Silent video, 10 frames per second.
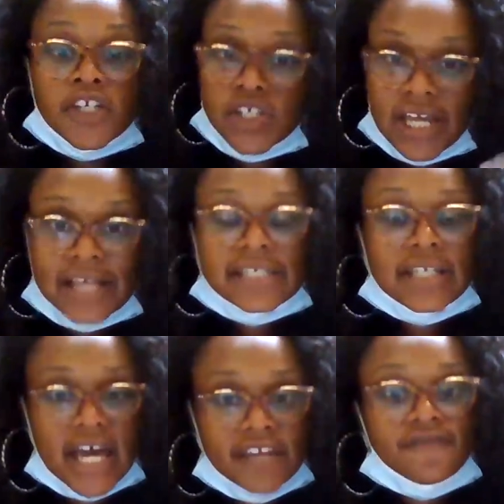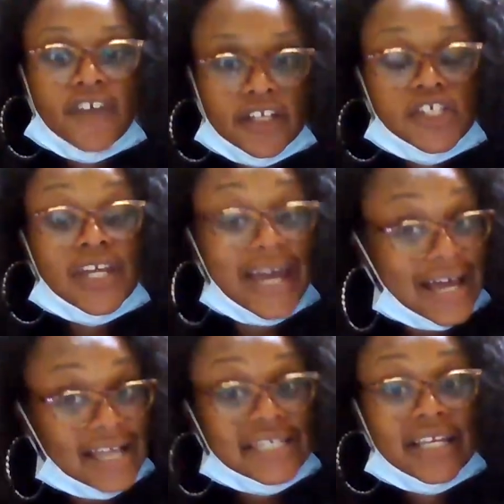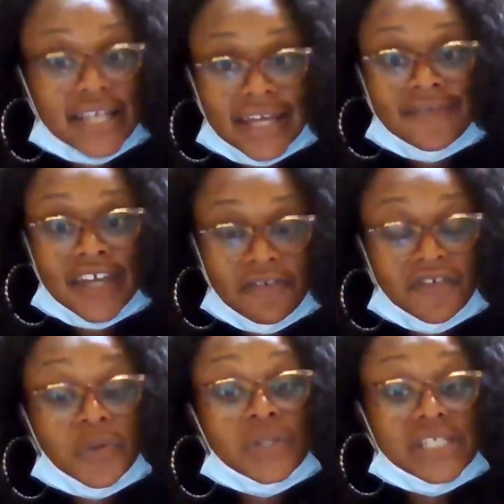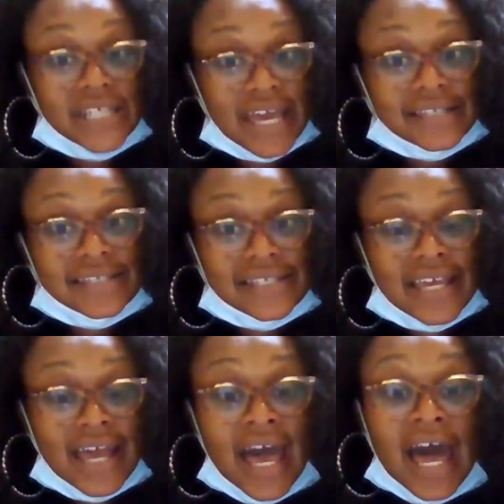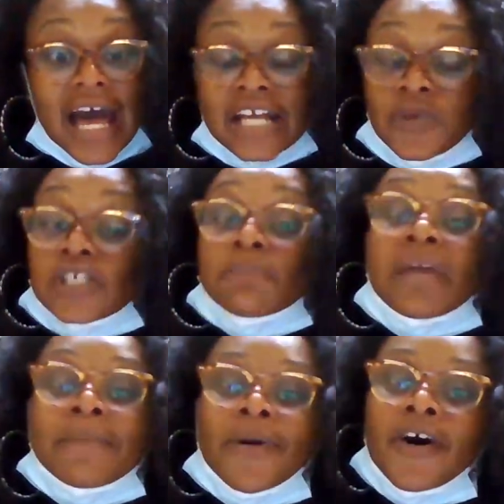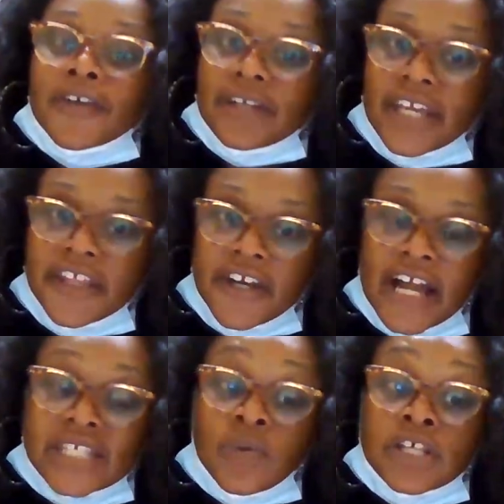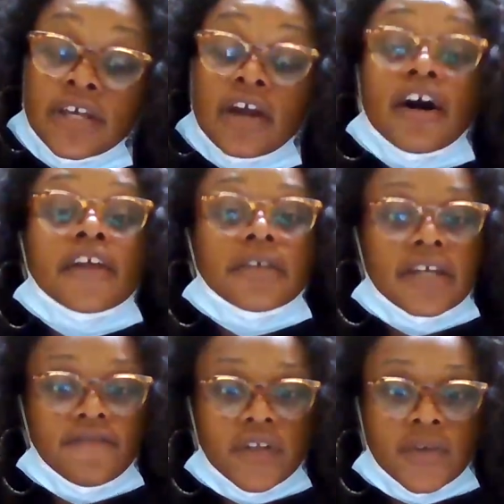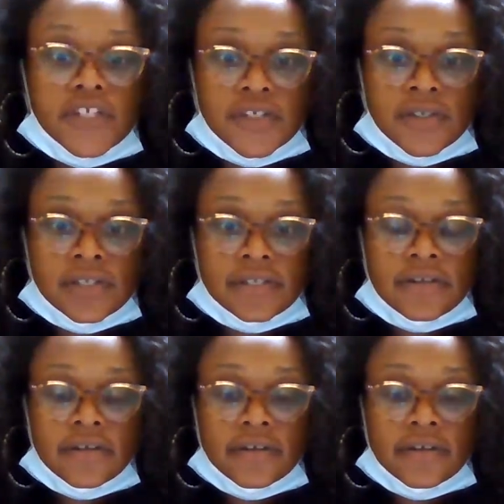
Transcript: She has a lot of she has a lot of influence, yes, as well as the people underneath her, as well as her other influencers.